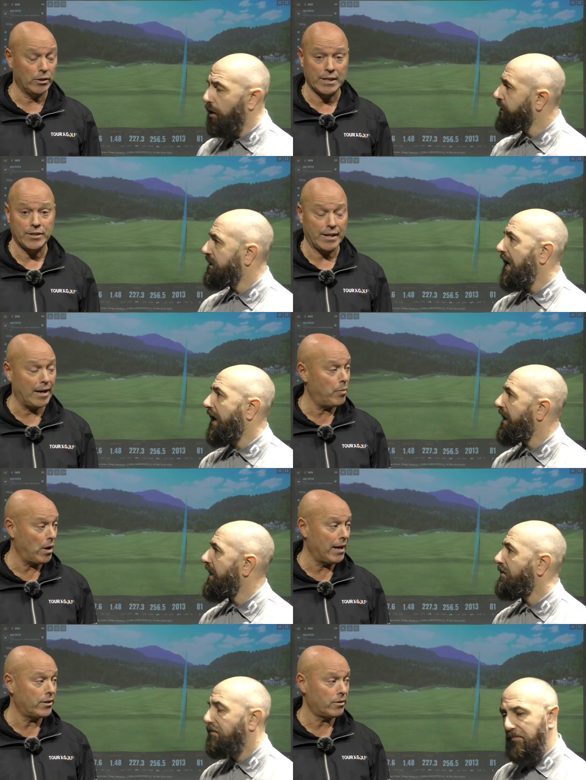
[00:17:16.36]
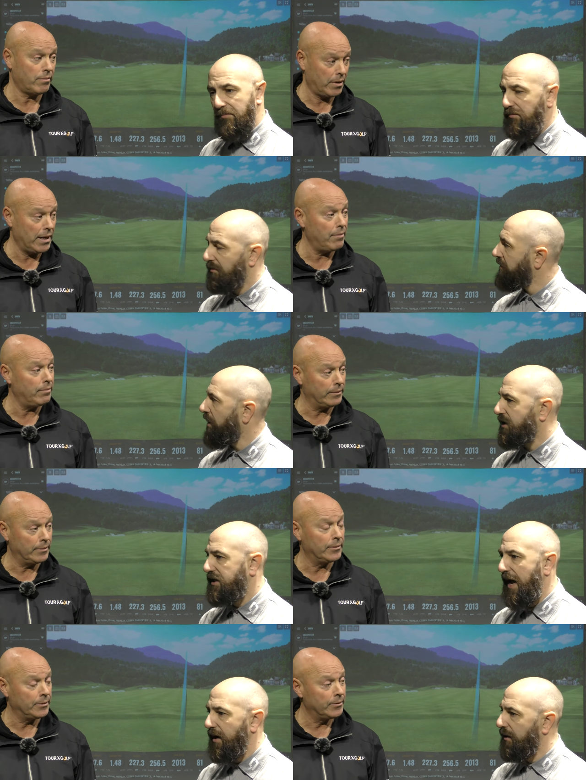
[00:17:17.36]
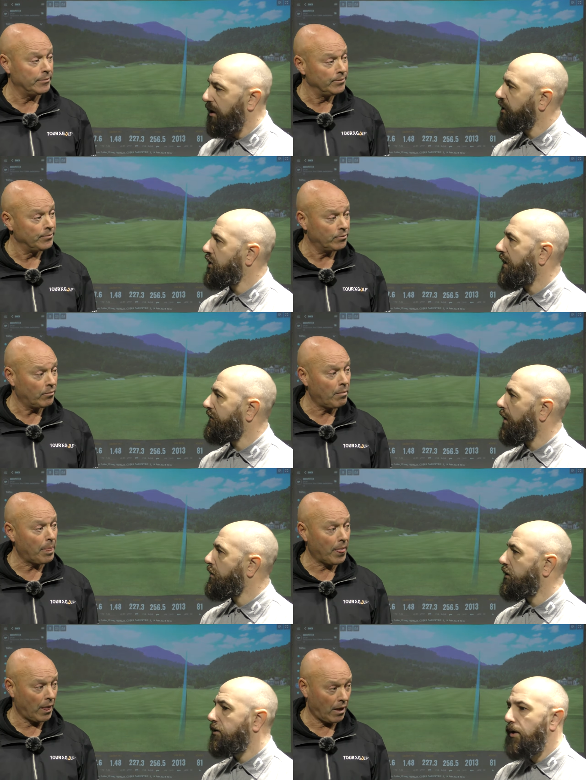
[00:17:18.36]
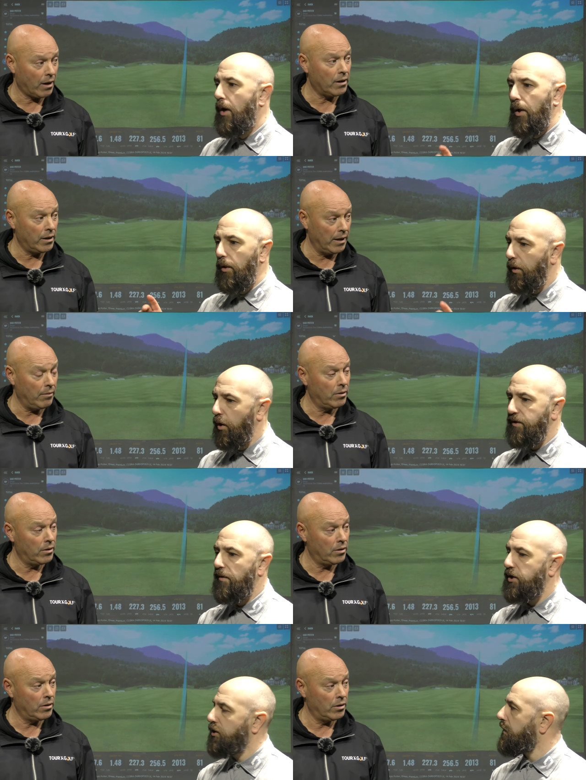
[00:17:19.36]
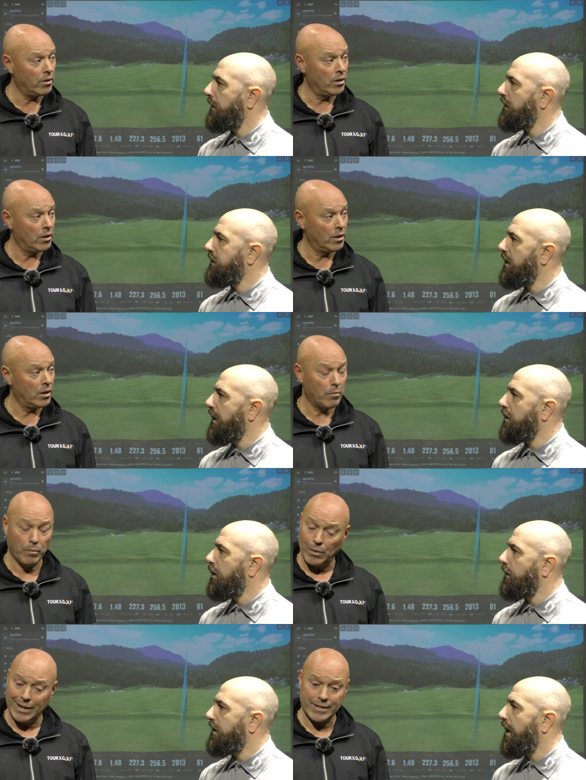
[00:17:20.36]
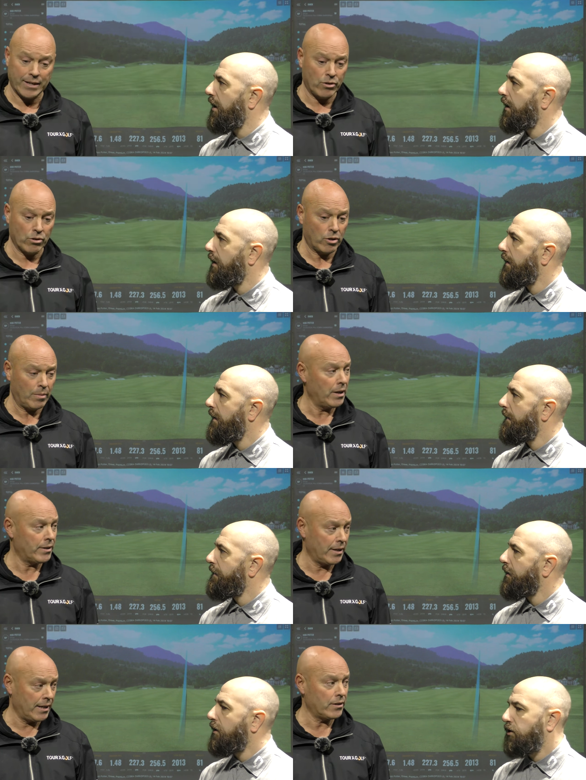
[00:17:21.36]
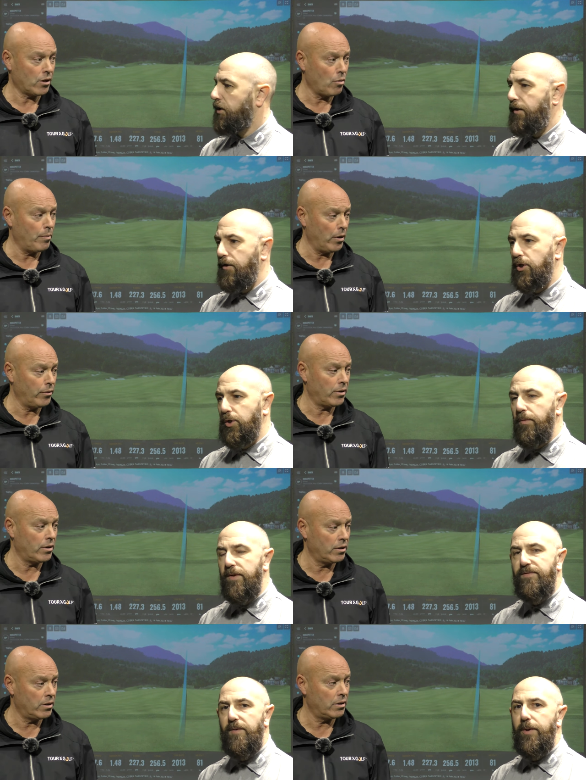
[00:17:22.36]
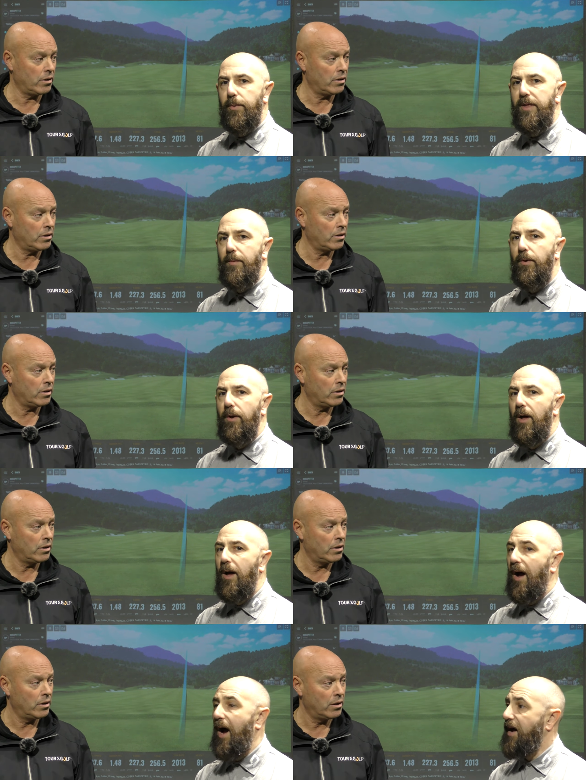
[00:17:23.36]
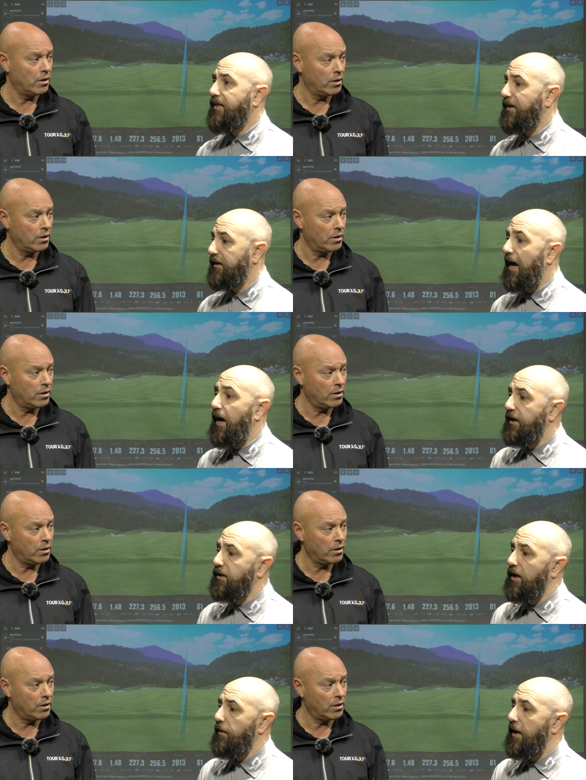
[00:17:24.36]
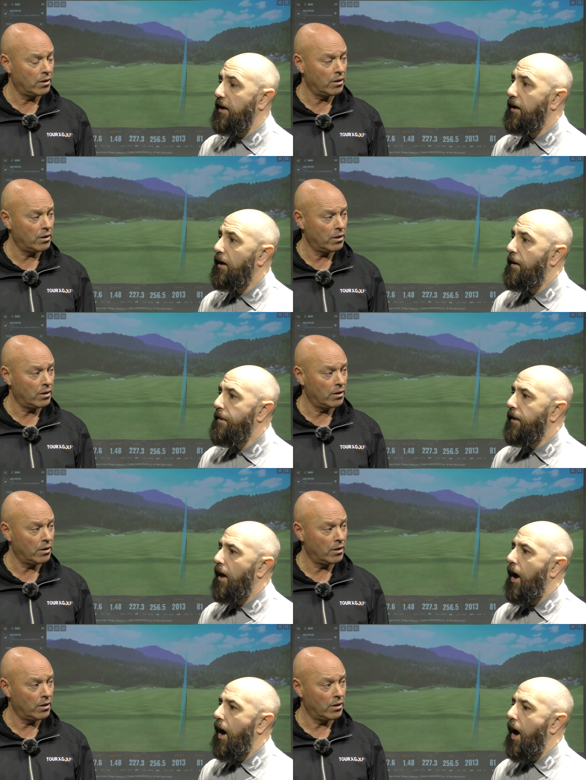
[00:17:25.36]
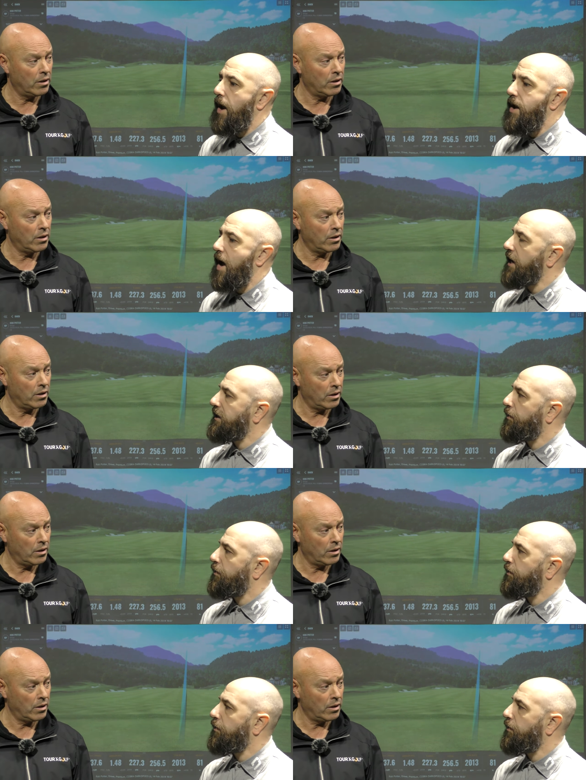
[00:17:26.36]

Speaker 1: lots into that in price.
Speaker 2: It. Yeah. Lots of tech, lots of shaft options, yeah, Loads of adjustability that you can do with Plenty of
Speaker 1: adjustability, that's so a good point. Something
Speaker 2: for everybody with that one. I think that is going to be a nice